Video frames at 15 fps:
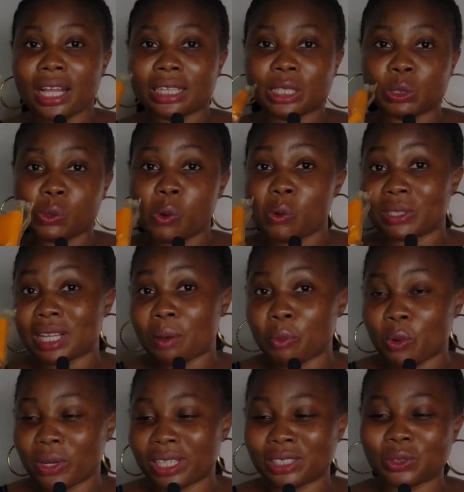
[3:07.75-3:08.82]
This one was
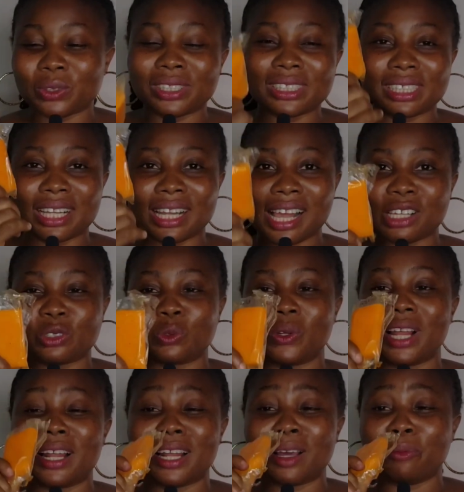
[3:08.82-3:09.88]
among it. So this is the last
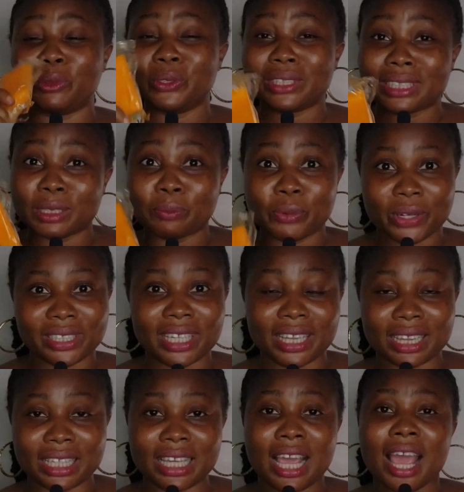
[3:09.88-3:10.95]
one and I'm using it
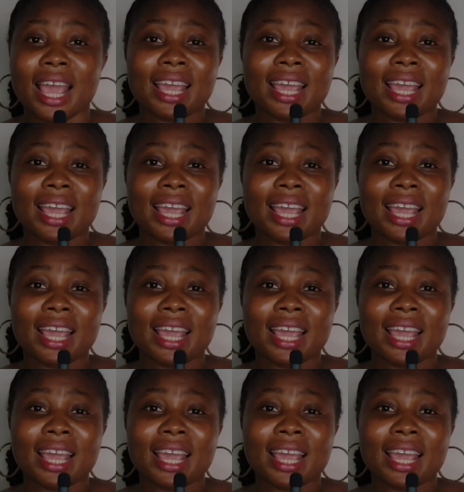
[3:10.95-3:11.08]
presently.